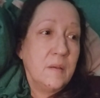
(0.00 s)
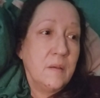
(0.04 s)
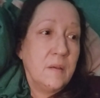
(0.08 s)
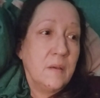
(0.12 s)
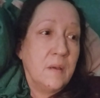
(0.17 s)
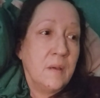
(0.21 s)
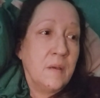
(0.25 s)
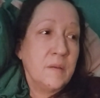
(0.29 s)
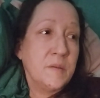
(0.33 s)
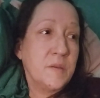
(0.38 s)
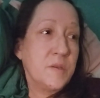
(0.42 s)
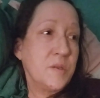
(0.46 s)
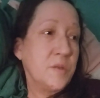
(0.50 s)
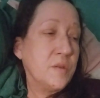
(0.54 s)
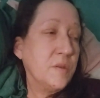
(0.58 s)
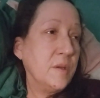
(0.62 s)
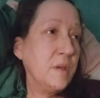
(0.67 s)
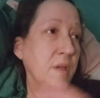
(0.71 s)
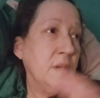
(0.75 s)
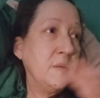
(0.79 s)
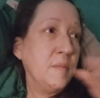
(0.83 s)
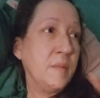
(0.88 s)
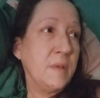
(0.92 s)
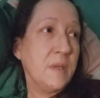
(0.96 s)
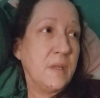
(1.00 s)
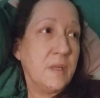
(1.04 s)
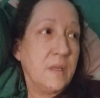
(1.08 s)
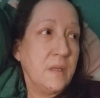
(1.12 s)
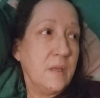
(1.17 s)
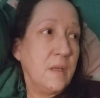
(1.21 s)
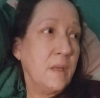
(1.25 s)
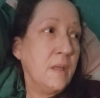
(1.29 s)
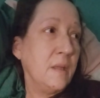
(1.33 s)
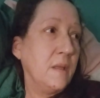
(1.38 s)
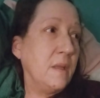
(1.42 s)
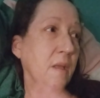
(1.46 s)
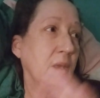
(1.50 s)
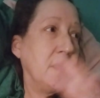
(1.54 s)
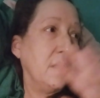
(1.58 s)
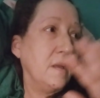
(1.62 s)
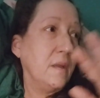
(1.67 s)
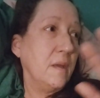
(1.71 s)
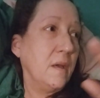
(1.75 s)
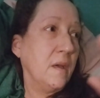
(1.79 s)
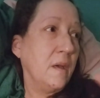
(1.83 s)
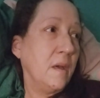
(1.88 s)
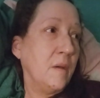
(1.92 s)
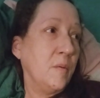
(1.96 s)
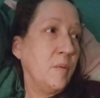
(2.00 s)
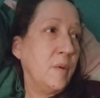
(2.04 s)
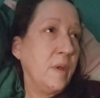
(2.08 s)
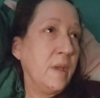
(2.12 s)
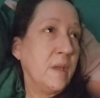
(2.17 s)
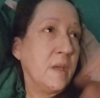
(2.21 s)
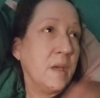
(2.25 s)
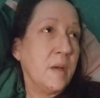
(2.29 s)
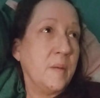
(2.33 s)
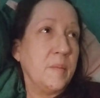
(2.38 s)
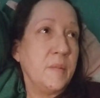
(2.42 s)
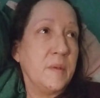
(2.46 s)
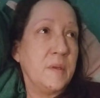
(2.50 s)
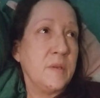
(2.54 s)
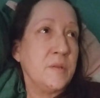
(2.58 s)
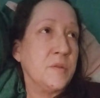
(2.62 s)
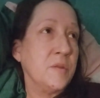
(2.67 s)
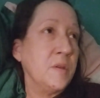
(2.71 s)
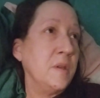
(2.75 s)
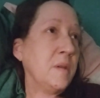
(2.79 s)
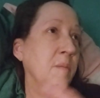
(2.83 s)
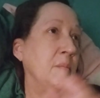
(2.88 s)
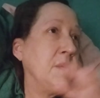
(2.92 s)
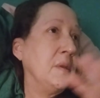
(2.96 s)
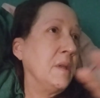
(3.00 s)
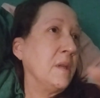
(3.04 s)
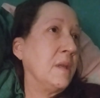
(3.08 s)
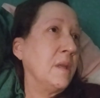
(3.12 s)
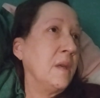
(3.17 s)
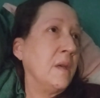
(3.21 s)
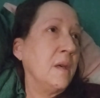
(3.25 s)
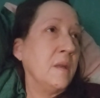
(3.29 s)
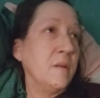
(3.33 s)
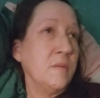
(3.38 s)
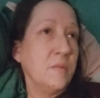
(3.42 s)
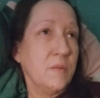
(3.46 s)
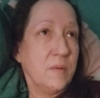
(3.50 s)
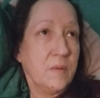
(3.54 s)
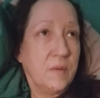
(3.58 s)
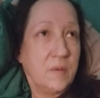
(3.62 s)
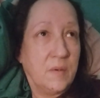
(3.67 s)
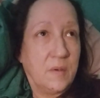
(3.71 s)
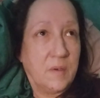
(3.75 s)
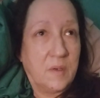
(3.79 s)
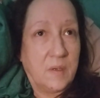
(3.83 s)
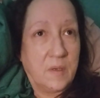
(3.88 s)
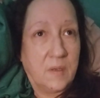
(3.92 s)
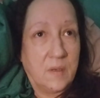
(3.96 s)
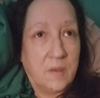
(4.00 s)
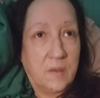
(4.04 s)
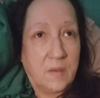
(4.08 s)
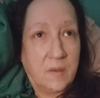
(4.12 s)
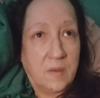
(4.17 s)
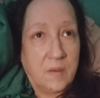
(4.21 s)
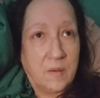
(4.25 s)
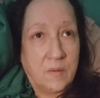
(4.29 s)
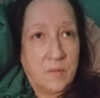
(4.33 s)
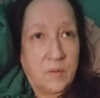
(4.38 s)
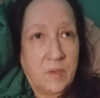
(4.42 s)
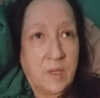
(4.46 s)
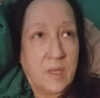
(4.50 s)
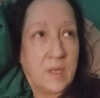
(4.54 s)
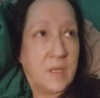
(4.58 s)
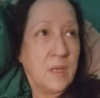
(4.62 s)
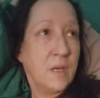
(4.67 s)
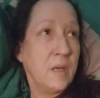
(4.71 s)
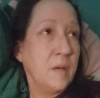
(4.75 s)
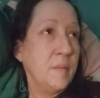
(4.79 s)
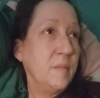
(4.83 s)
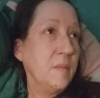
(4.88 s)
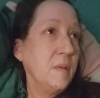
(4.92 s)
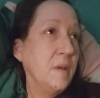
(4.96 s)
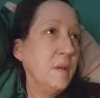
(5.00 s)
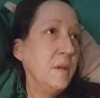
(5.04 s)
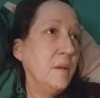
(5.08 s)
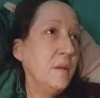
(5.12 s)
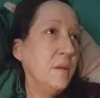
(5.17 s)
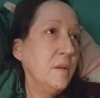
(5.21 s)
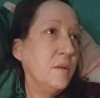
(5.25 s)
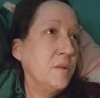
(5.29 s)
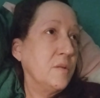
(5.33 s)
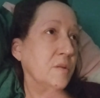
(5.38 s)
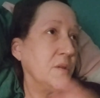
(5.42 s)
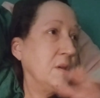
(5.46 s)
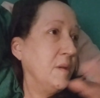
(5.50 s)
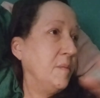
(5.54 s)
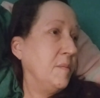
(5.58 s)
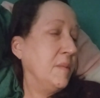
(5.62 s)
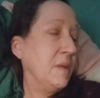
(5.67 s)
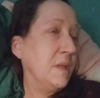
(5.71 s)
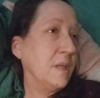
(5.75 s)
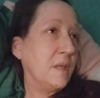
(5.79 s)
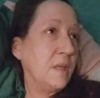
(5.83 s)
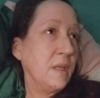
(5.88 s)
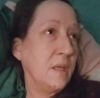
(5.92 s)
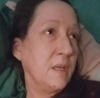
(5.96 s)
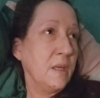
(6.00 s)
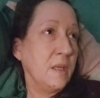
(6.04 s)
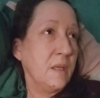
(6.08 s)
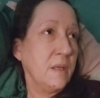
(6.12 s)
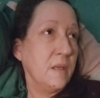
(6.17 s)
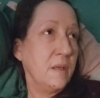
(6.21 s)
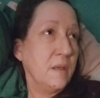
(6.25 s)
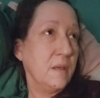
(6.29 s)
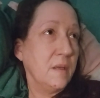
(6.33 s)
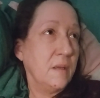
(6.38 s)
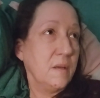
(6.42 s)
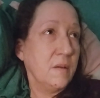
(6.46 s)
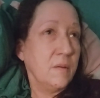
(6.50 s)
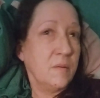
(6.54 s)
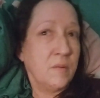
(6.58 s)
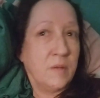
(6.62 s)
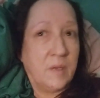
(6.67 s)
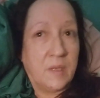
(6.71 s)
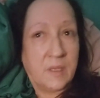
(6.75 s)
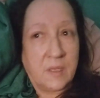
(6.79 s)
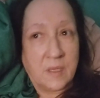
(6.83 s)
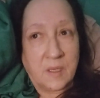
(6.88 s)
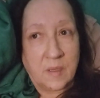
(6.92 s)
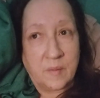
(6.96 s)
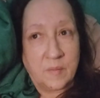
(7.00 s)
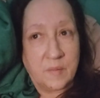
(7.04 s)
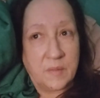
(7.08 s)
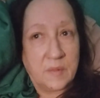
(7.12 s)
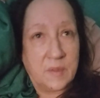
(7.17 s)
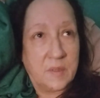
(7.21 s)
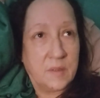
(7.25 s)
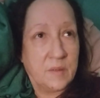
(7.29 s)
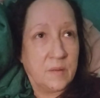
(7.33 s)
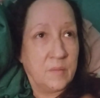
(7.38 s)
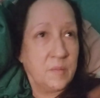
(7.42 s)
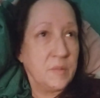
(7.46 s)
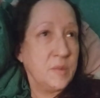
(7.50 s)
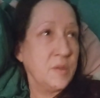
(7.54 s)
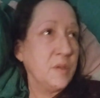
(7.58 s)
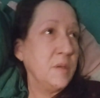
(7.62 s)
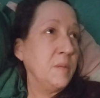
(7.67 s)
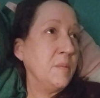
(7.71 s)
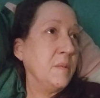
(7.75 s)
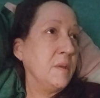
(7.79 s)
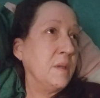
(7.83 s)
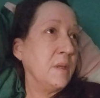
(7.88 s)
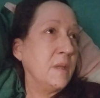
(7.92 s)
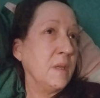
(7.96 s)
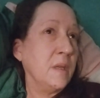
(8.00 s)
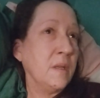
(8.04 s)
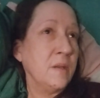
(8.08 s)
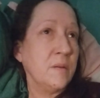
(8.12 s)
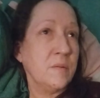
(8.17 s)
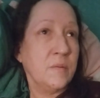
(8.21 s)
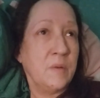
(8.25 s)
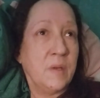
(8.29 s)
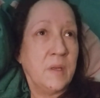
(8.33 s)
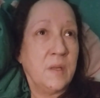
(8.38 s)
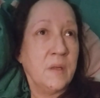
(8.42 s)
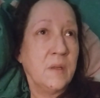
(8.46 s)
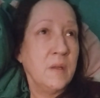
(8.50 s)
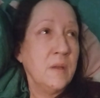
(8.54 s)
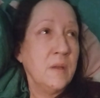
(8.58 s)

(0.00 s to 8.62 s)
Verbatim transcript: I was dreaming it, and then I wake up dreaming again, wake up, dreaming again, wake up, I'm dreaming again, Wait.